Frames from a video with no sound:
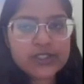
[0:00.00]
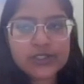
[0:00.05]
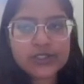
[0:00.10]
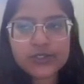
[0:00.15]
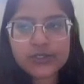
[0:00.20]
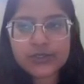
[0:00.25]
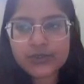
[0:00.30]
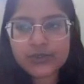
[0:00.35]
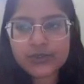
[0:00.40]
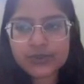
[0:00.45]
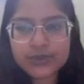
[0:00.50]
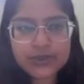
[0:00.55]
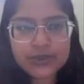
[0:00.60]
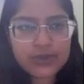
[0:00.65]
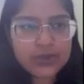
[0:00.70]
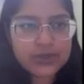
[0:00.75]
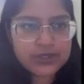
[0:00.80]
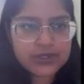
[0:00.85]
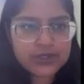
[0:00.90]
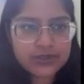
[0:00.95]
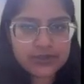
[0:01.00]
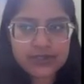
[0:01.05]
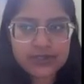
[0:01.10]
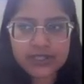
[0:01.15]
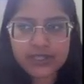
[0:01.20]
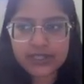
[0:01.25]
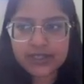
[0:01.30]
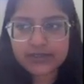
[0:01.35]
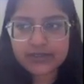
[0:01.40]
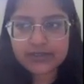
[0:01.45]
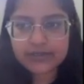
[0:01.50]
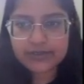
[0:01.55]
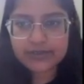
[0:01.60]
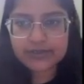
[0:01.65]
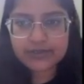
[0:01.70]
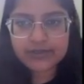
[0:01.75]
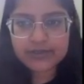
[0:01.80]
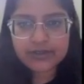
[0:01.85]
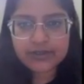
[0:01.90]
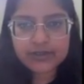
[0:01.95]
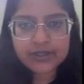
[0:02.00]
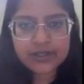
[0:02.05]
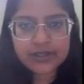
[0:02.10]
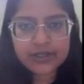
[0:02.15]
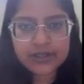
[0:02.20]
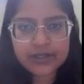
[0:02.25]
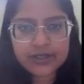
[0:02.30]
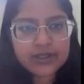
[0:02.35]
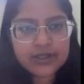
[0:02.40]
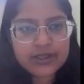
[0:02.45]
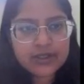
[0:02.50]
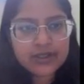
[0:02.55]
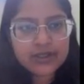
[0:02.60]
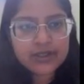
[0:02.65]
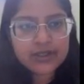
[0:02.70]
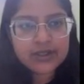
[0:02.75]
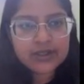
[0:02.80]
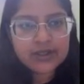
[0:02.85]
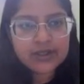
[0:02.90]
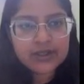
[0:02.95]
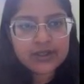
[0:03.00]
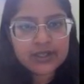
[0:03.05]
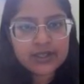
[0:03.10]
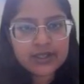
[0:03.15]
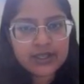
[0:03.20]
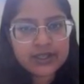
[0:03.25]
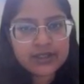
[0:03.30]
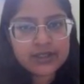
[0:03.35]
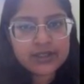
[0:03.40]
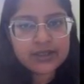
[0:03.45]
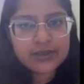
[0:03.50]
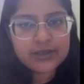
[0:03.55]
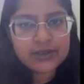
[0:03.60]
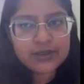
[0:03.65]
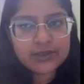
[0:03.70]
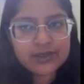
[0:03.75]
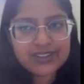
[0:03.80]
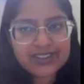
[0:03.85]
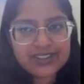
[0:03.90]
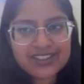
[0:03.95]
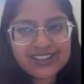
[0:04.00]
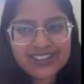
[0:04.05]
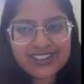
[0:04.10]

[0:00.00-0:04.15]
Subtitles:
leads to loss of life, okay, no.